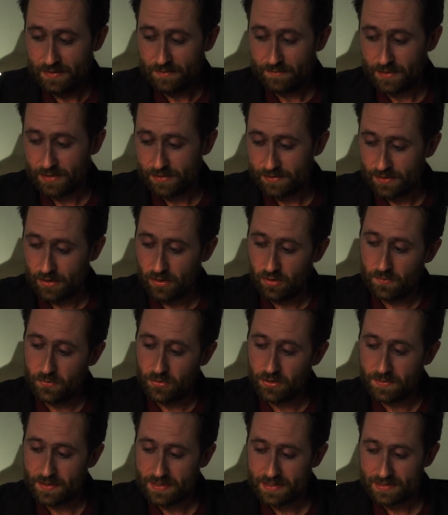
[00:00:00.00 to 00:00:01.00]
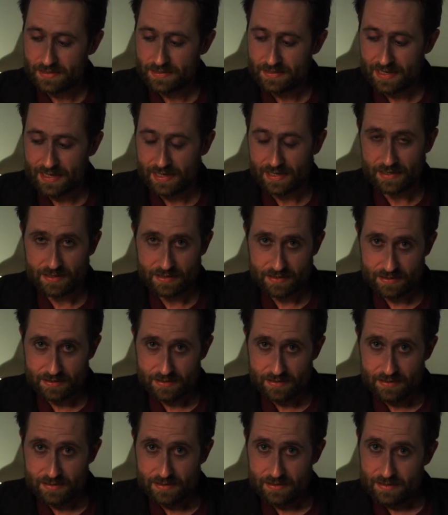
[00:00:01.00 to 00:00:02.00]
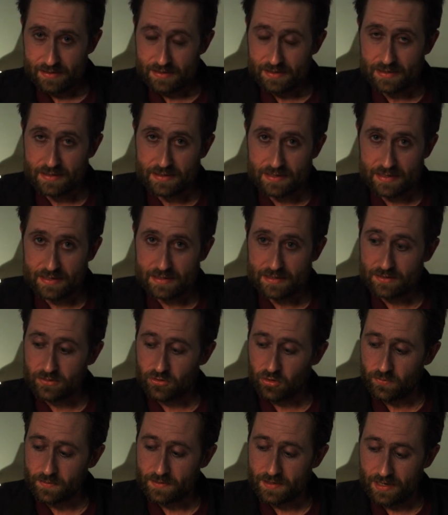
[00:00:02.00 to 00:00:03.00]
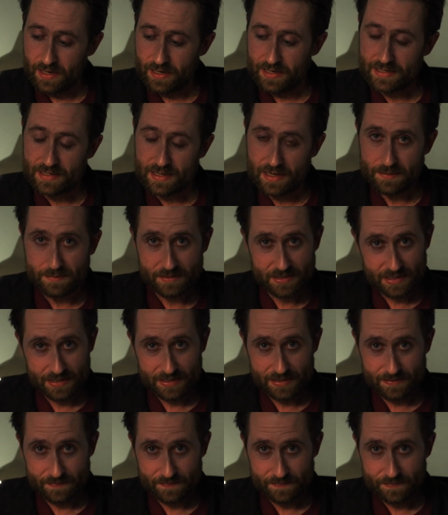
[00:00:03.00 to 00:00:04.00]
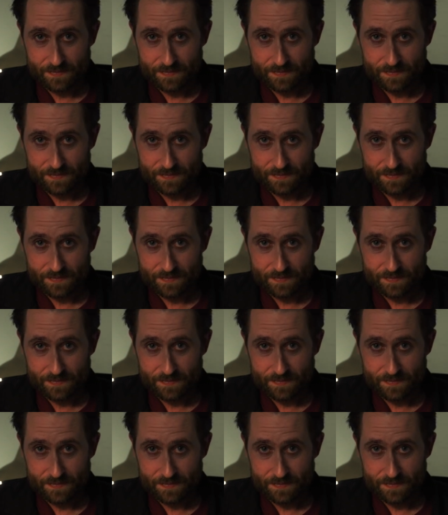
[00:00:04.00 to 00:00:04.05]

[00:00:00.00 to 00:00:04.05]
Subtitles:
Because the whole point about this tank is that it stops light coming in.